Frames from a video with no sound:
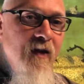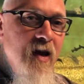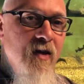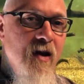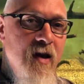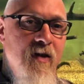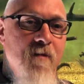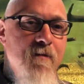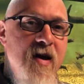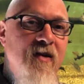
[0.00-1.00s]
in
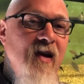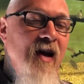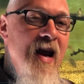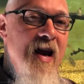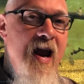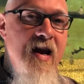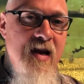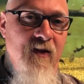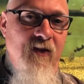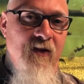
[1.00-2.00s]
the mid to late
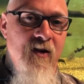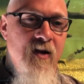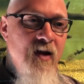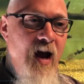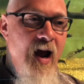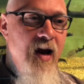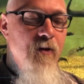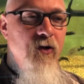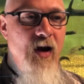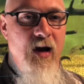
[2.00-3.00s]
80s, and
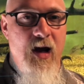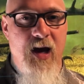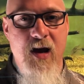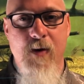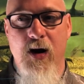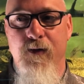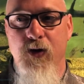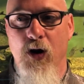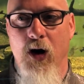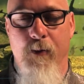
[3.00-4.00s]
it came out of
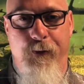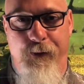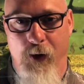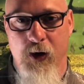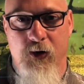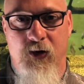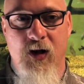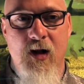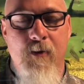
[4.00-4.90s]
Europe first.